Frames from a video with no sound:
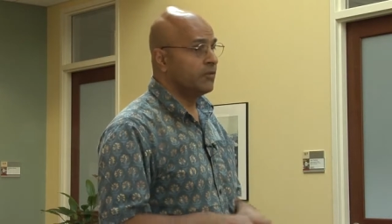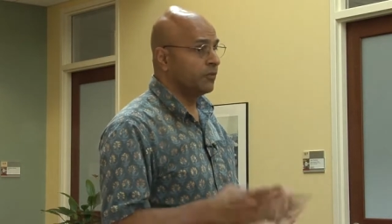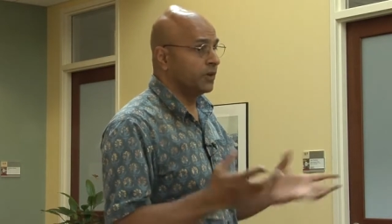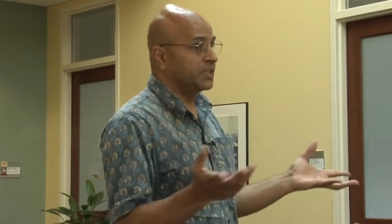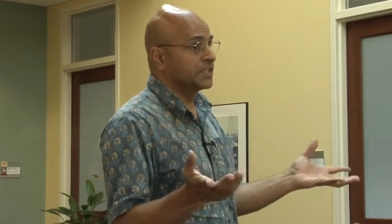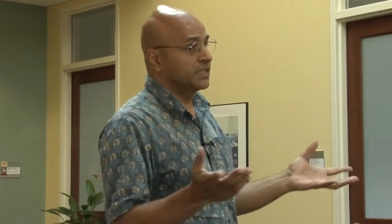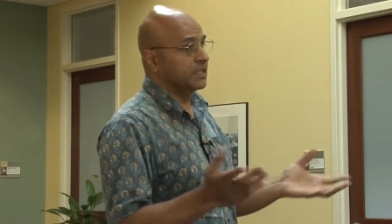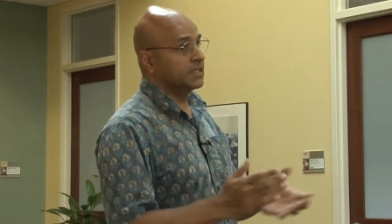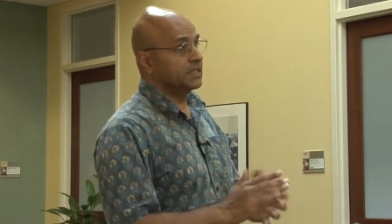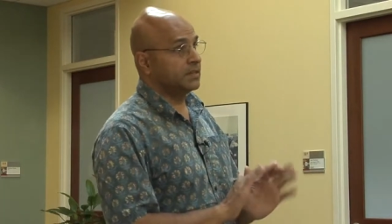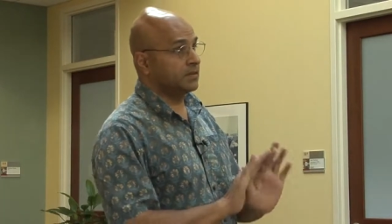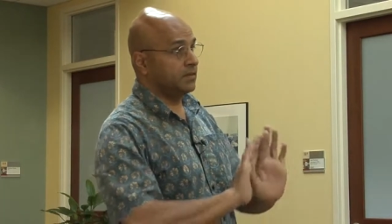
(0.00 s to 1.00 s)
For
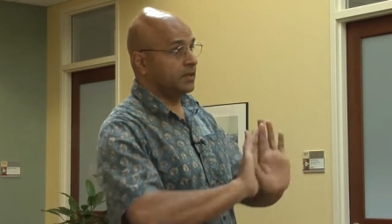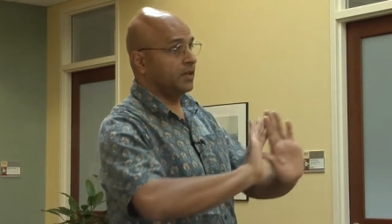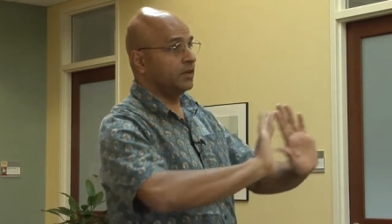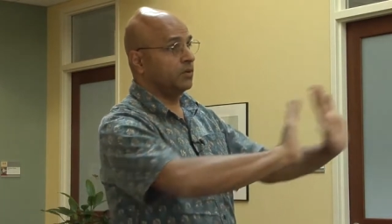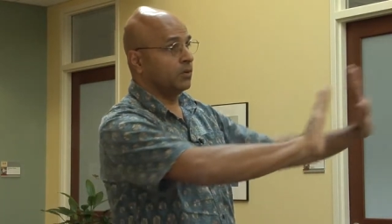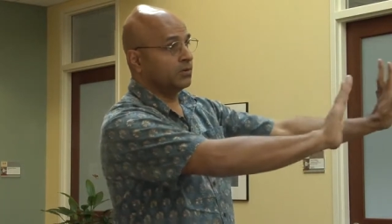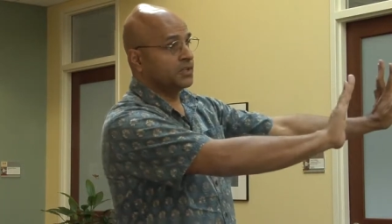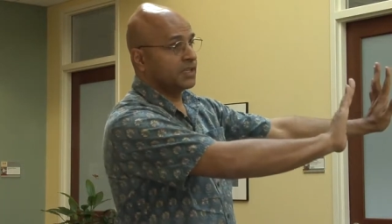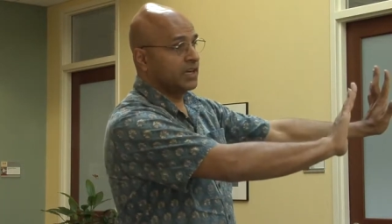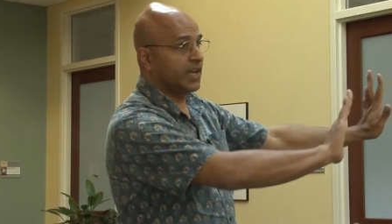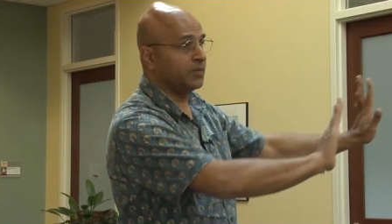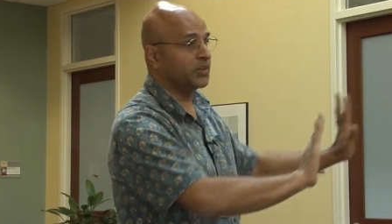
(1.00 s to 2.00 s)
instance, ignores
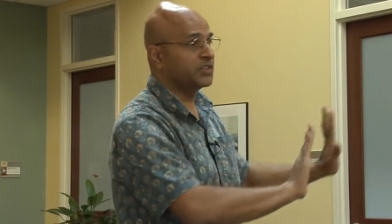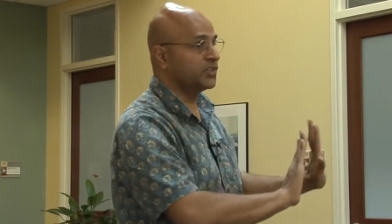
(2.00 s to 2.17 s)
climate